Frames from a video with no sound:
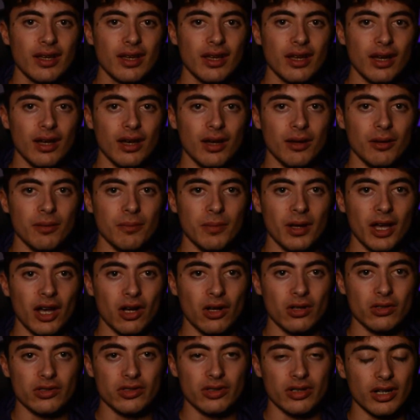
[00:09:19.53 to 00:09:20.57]

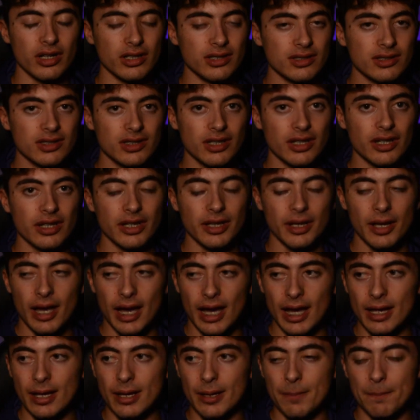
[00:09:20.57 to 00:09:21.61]
Alderaan, sorry,
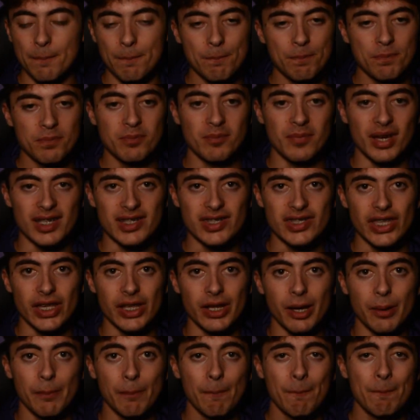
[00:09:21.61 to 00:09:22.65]
I messed that
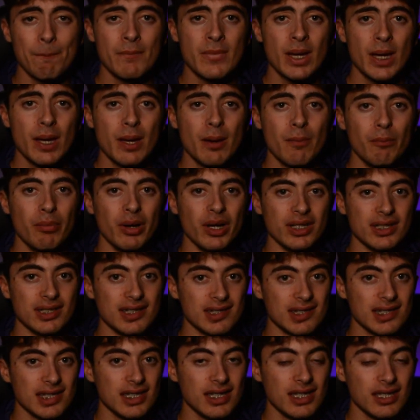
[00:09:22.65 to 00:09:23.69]
up. But to
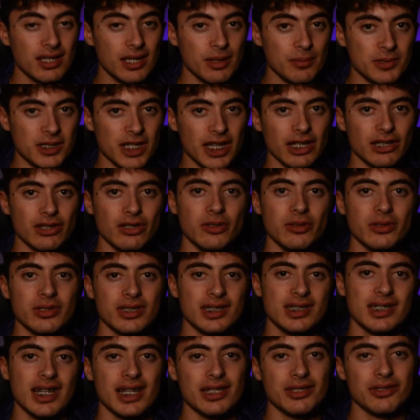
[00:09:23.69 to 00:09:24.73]
see him take Luke
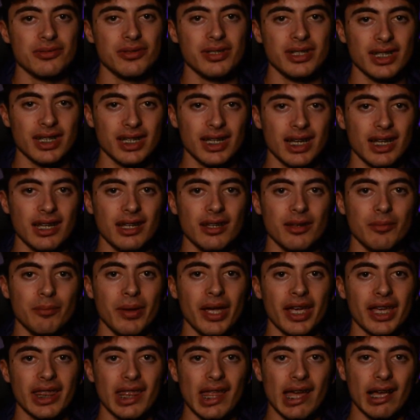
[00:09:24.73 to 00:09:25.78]
to Tatooine and kind of
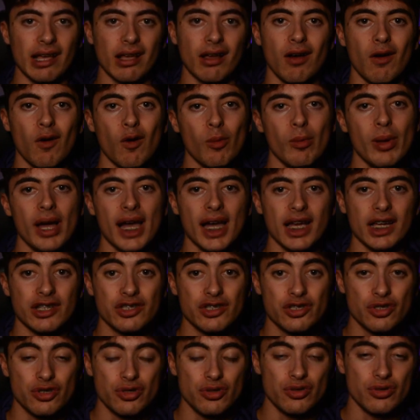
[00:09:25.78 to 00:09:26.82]
make that callback
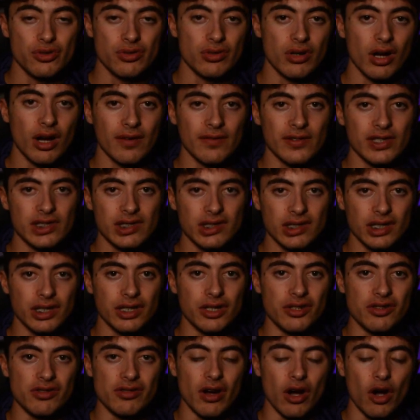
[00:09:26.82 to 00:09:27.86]
to obviously A
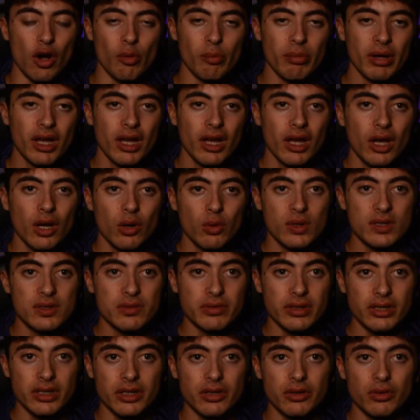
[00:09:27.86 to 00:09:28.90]
New Hope was
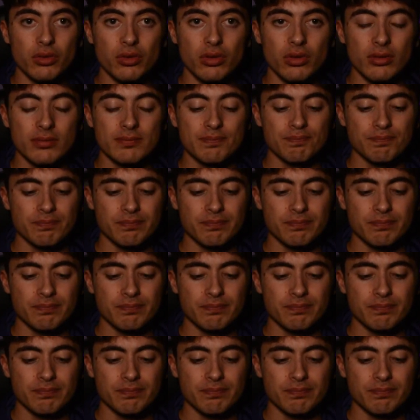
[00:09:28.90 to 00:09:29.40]
really cool.